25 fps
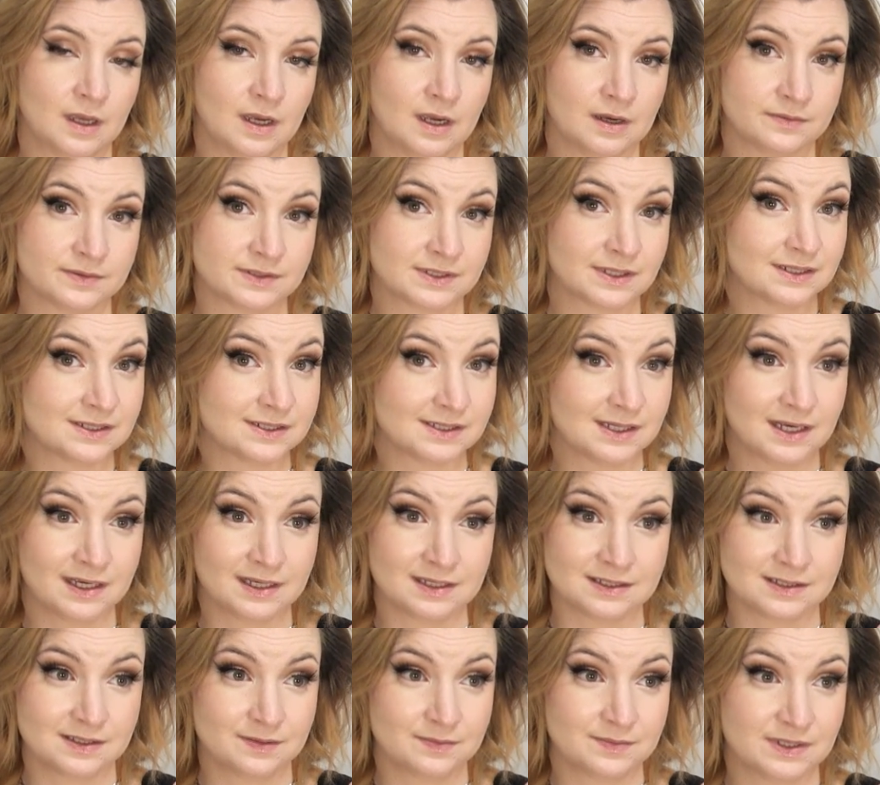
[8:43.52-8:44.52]
I was gonna say,
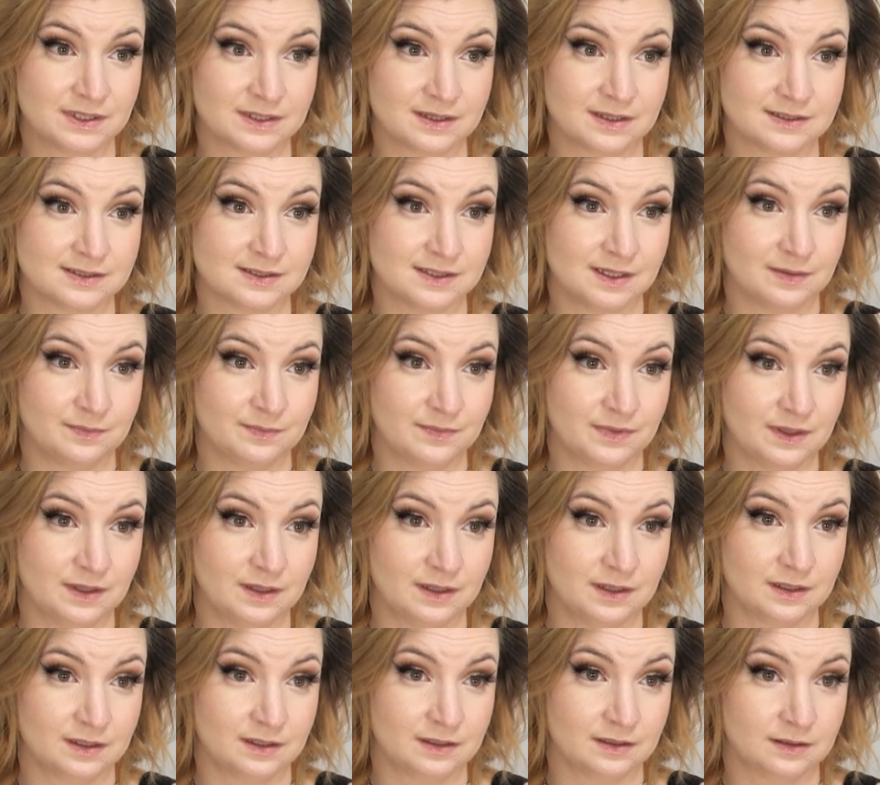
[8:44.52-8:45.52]
it seems like the same
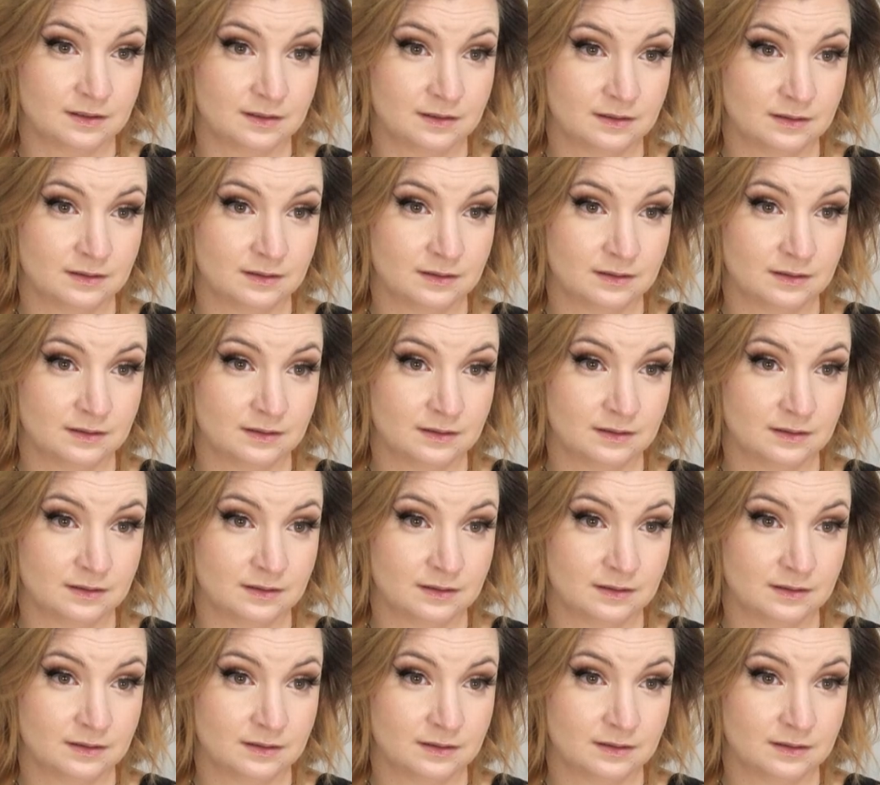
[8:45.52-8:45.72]
thing.